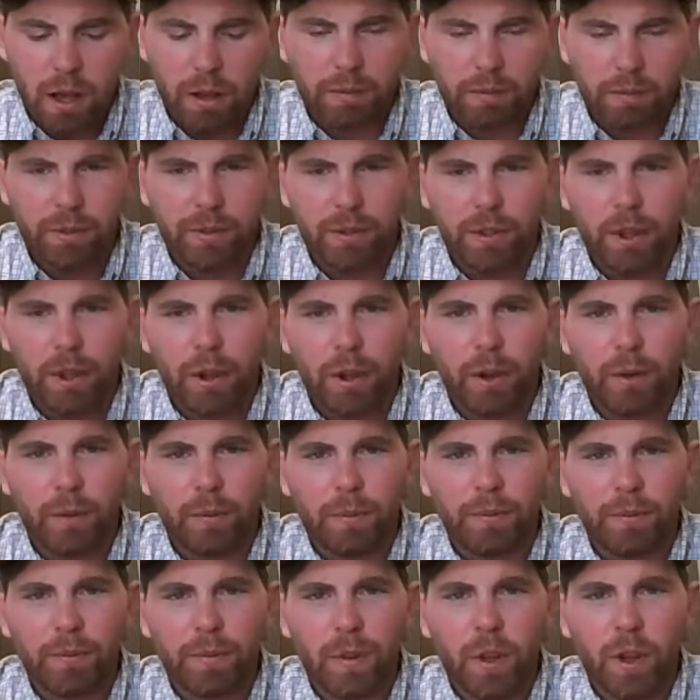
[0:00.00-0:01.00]
So
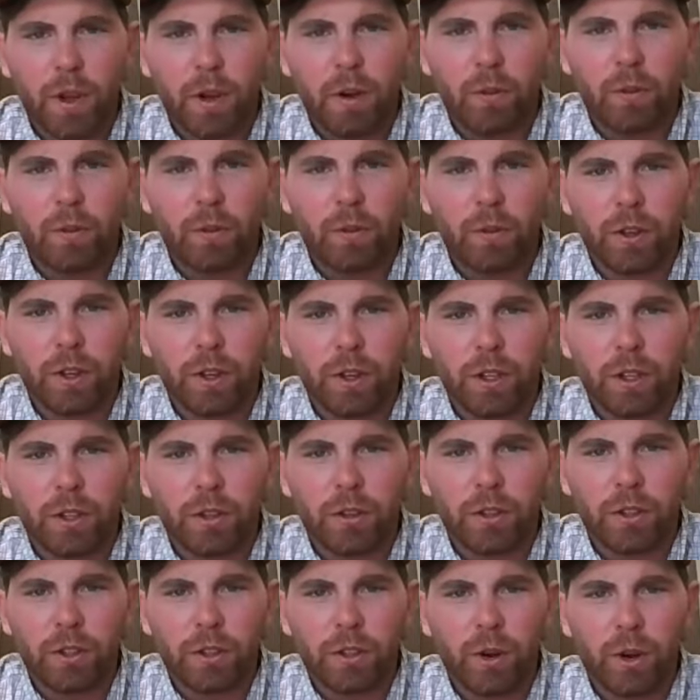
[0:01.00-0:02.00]
hopefully you
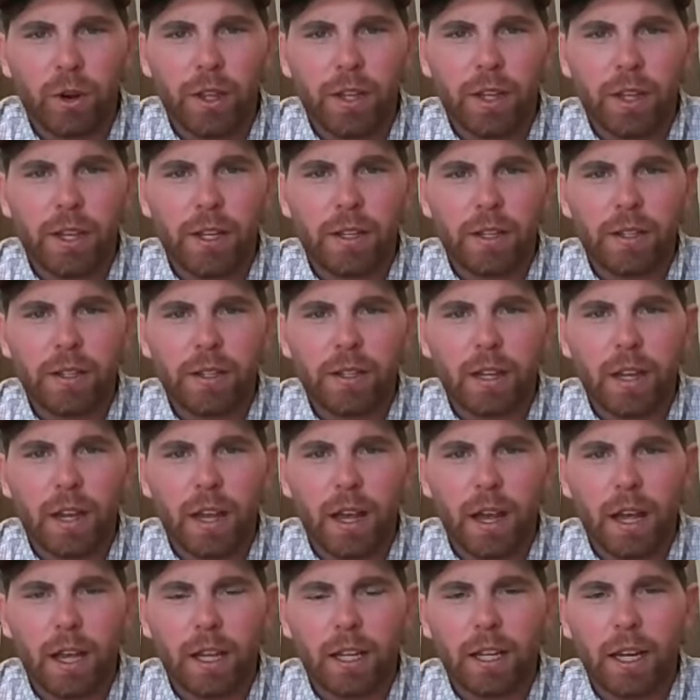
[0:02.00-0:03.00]
enjoy this.
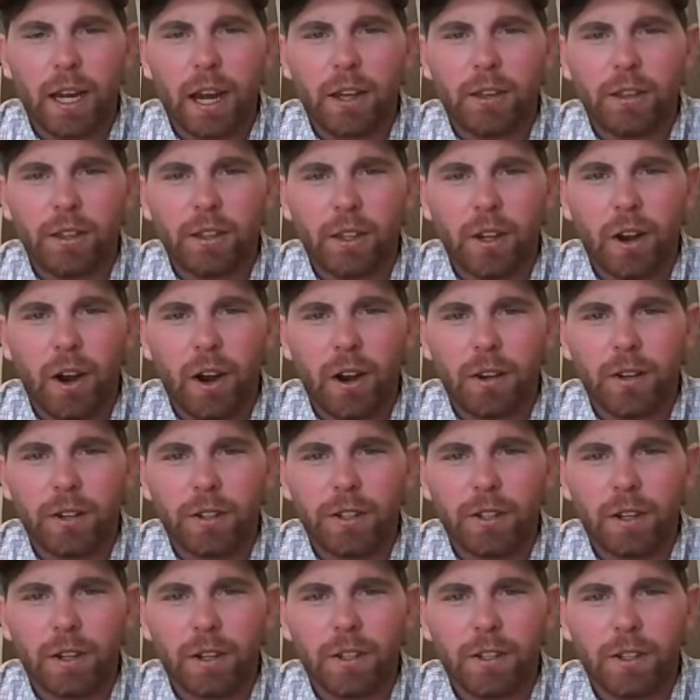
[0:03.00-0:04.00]
Get out in the garden,
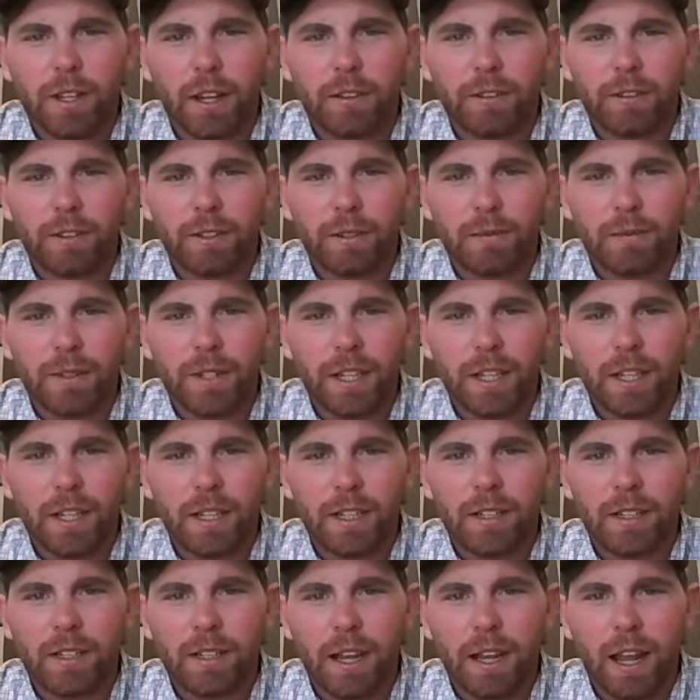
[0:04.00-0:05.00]
start saving some
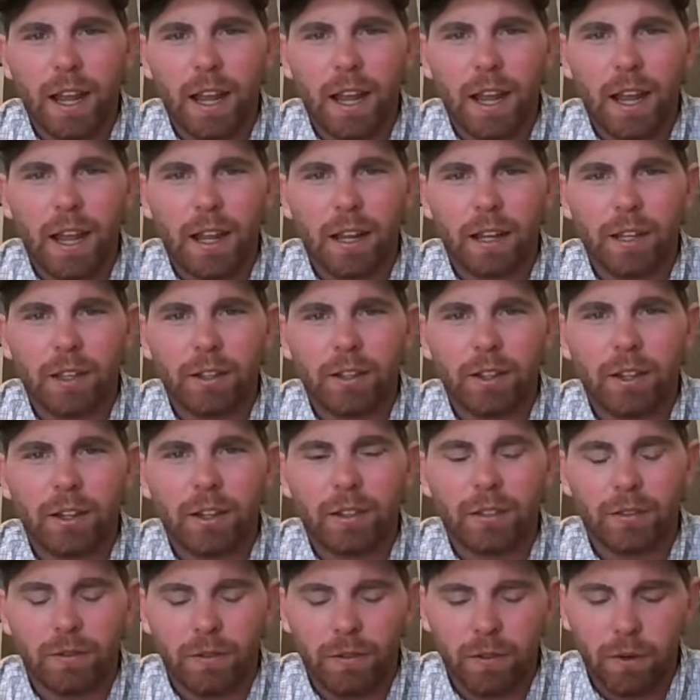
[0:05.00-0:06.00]
seeds, and look
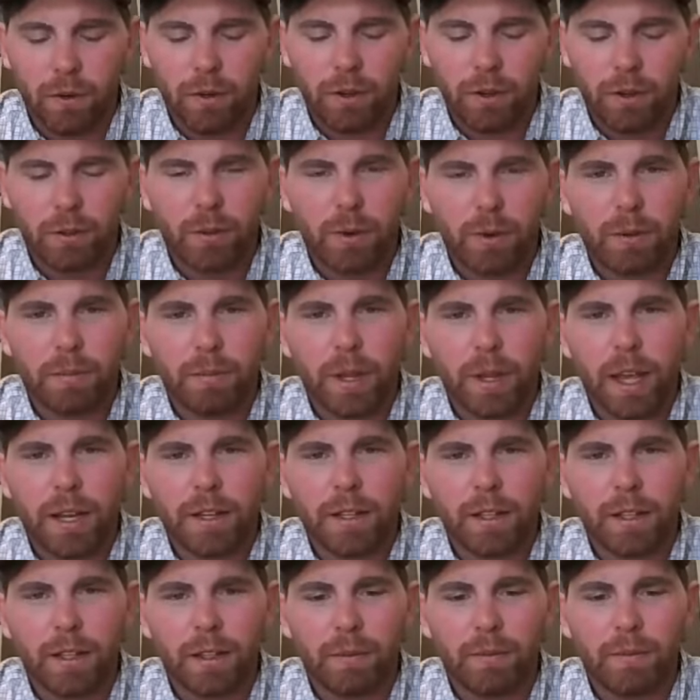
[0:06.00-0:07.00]
forward to
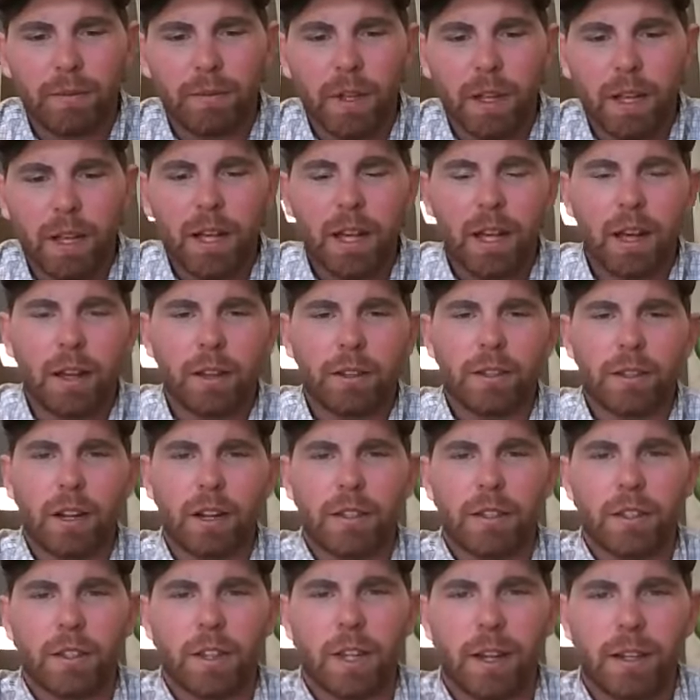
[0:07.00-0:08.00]
replanting them. I'll
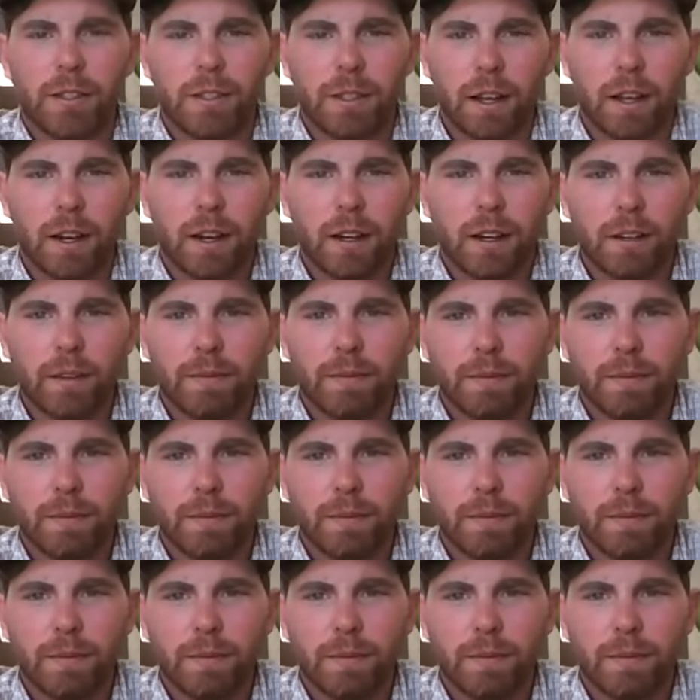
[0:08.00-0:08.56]
talk to you guys later.